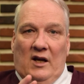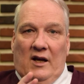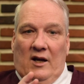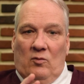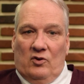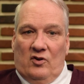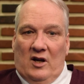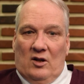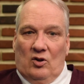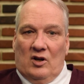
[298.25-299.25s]
And we'll
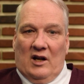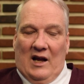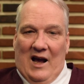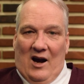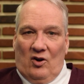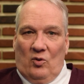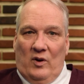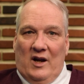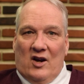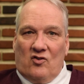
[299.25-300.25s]
take a look at how do
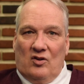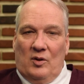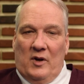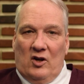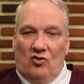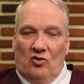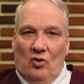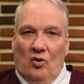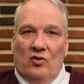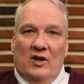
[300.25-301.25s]
we actually make
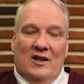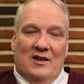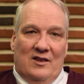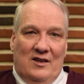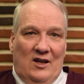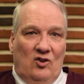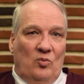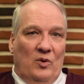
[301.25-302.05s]
sure that the things